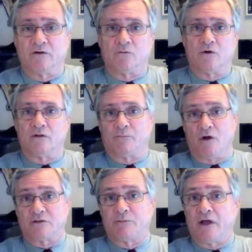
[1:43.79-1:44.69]
or in one of the
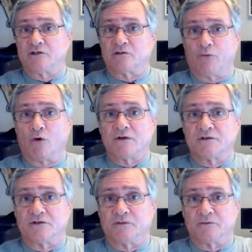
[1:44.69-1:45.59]
launch pad support
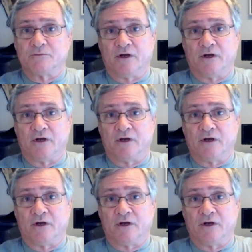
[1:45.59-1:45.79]
systems.